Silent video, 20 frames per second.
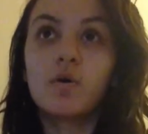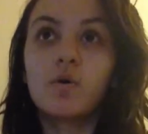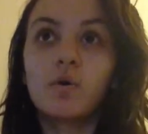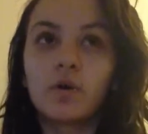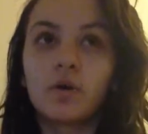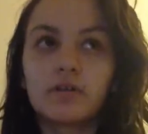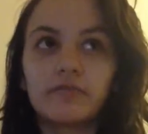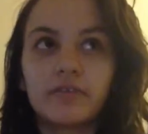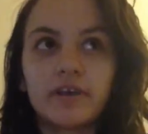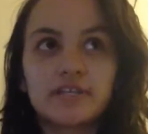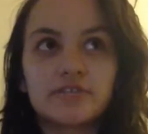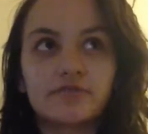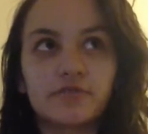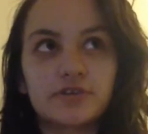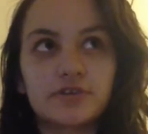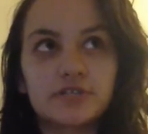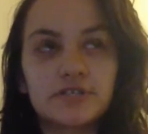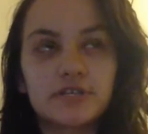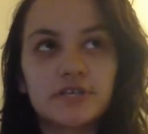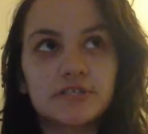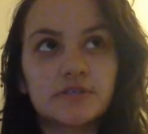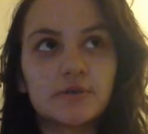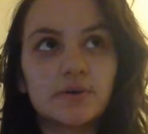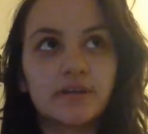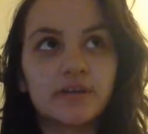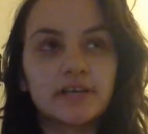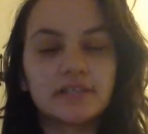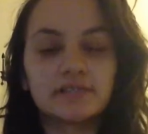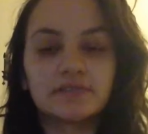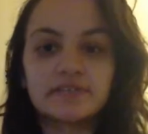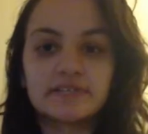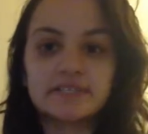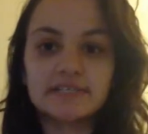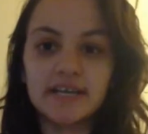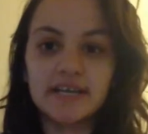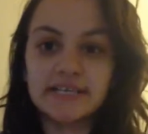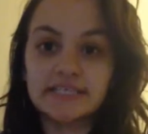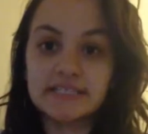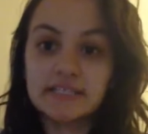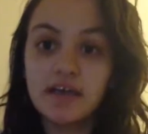or vice versa, so an
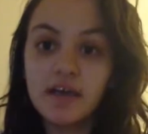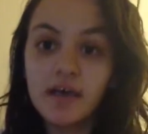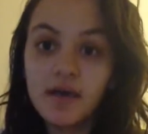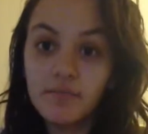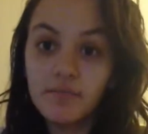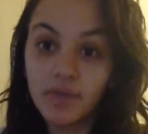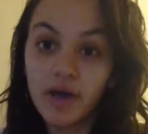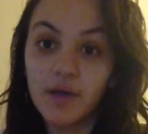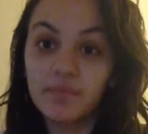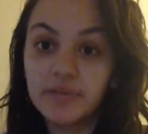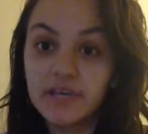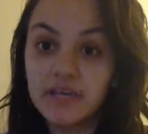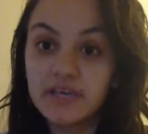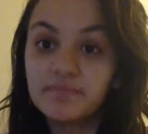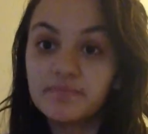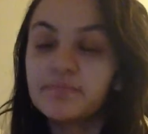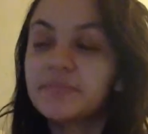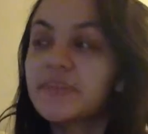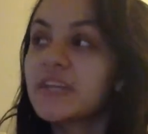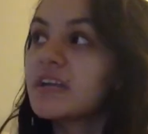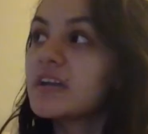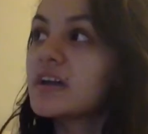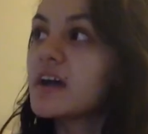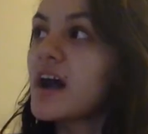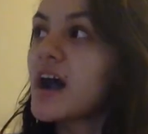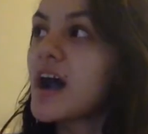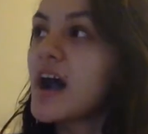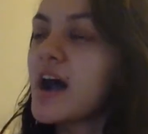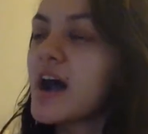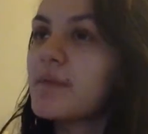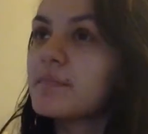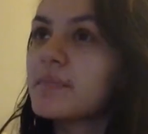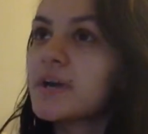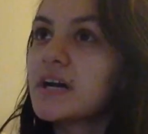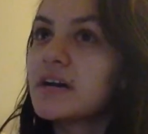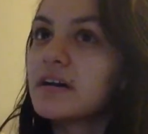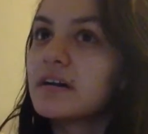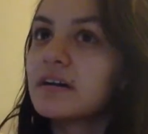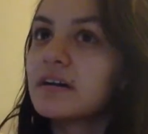elephant-sized puppy? My